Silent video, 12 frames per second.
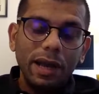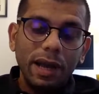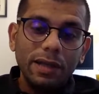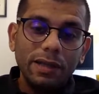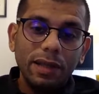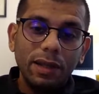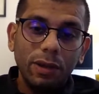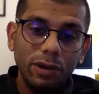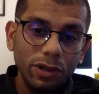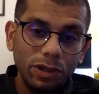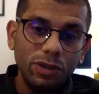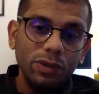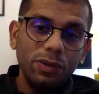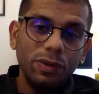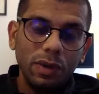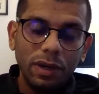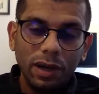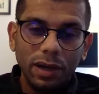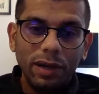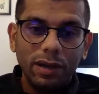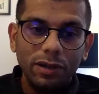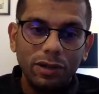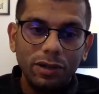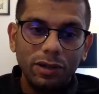as they launch
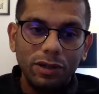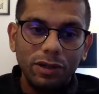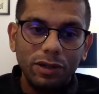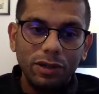towards